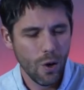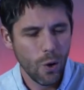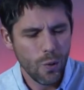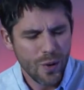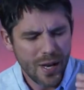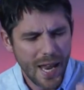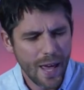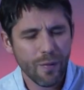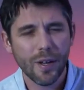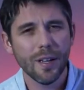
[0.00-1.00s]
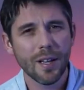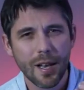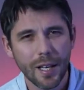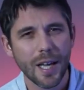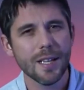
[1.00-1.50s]
who never
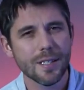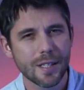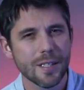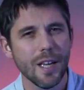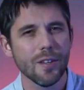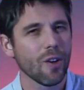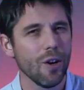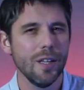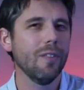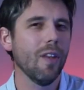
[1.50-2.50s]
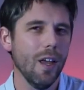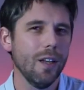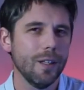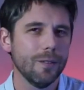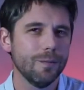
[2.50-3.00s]
let success go to his head.